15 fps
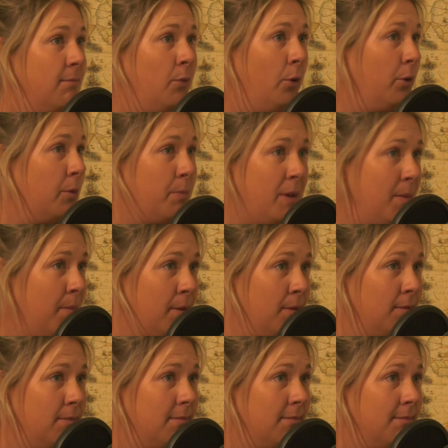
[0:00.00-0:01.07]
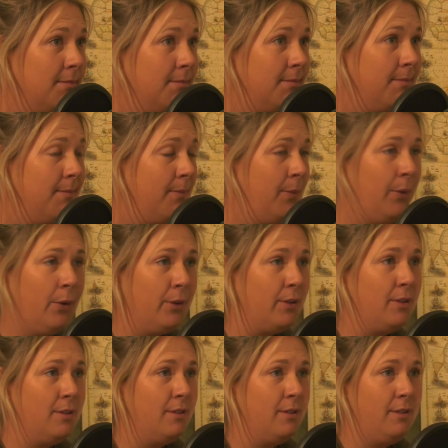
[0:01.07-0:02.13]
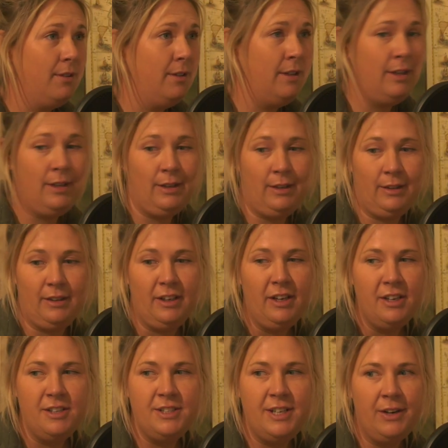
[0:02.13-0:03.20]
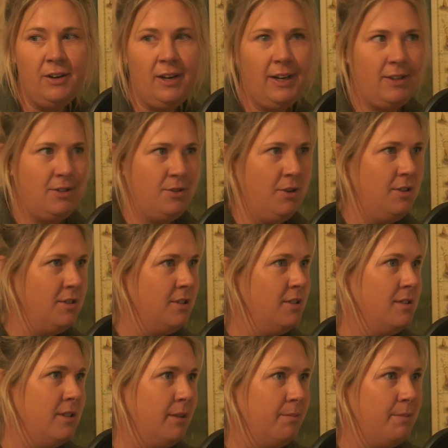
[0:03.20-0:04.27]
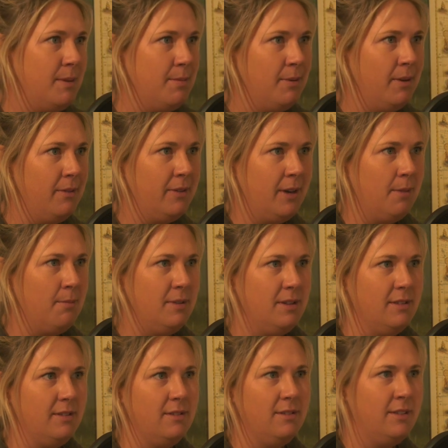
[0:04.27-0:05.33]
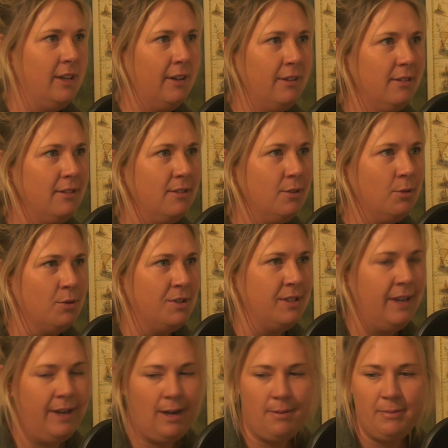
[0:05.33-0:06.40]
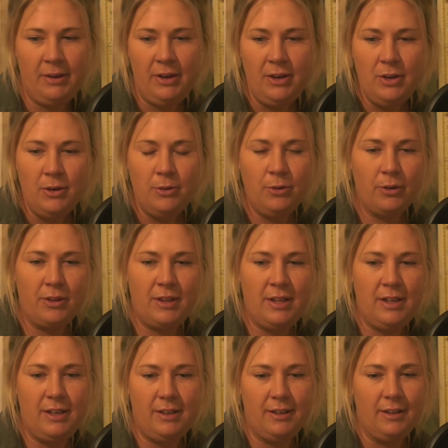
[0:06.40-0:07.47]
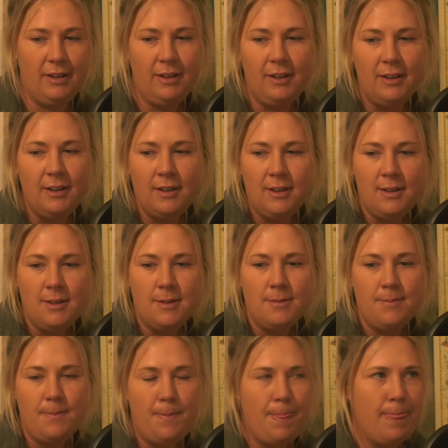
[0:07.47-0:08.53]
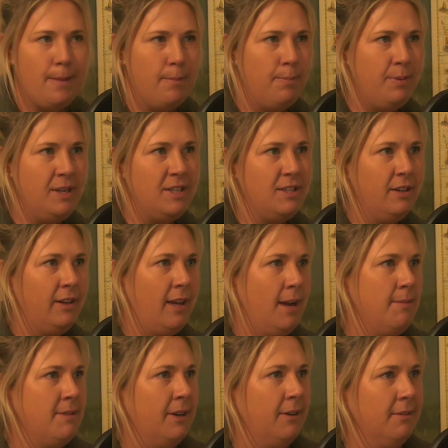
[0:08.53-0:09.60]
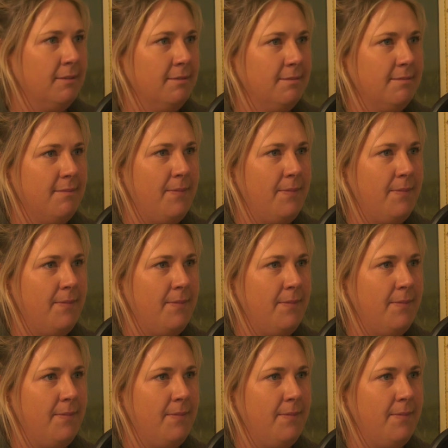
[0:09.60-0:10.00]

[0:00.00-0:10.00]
Not the people, not the derelict churches that people have come and done or set up, not the beach in Cape Town.